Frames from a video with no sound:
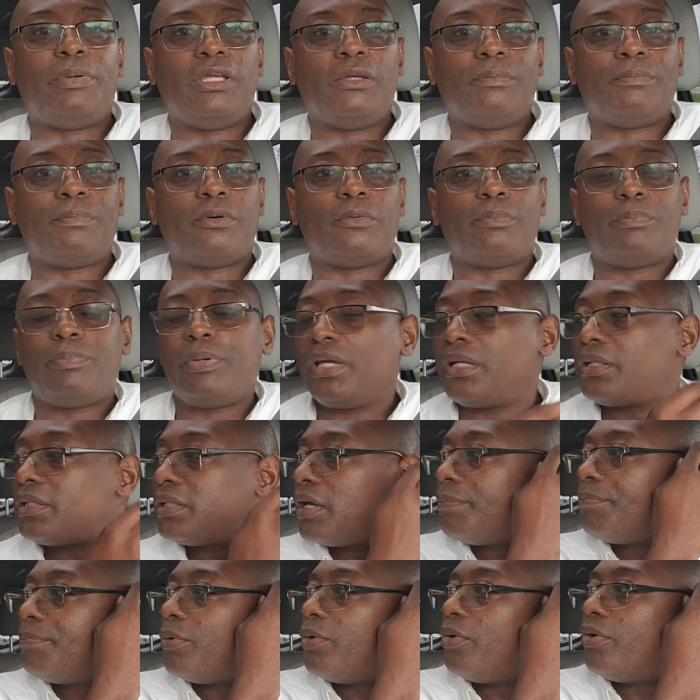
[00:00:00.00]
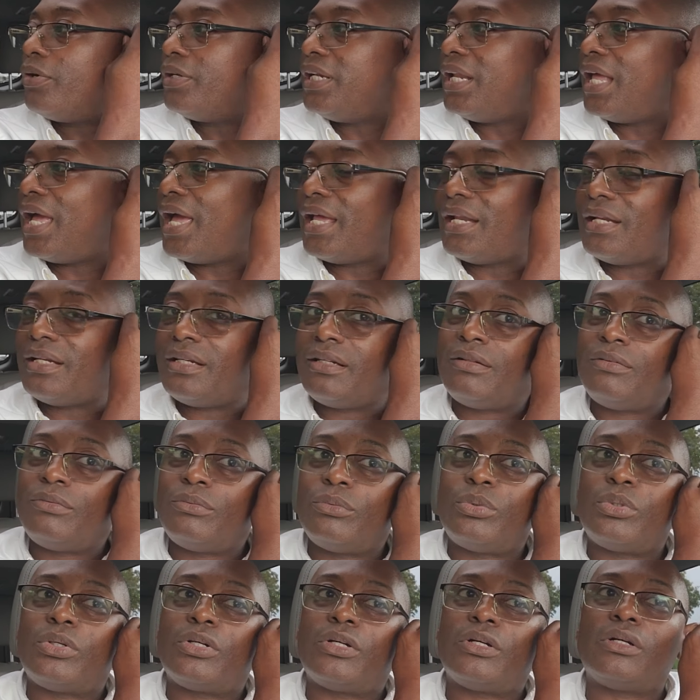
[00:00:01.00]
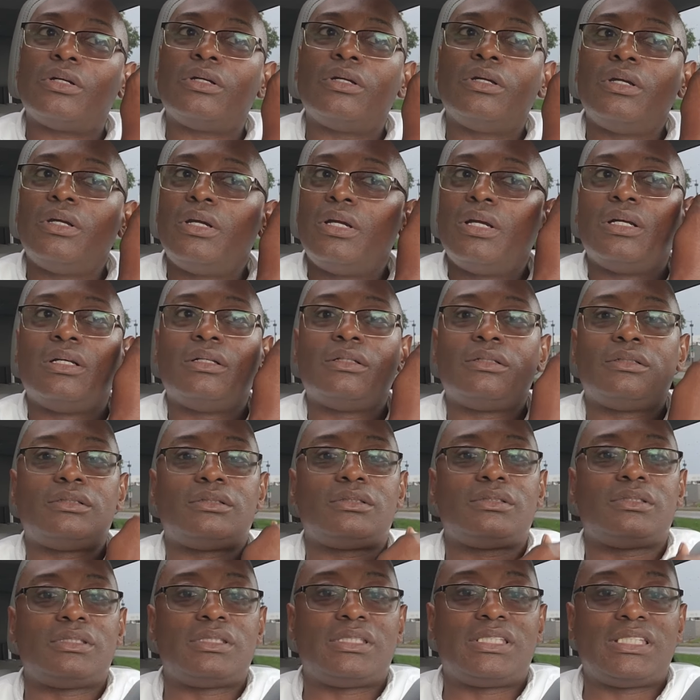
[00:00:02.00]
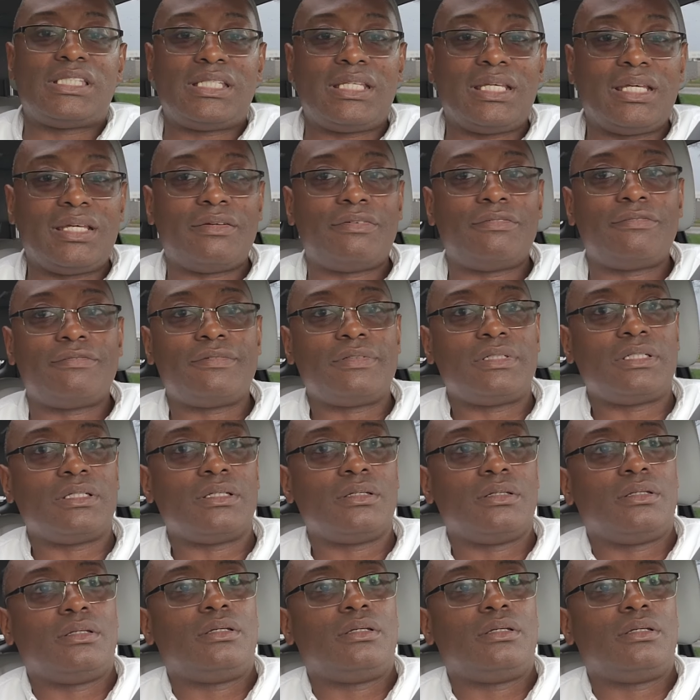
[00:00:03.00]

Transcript: people picked up on that and were tiffed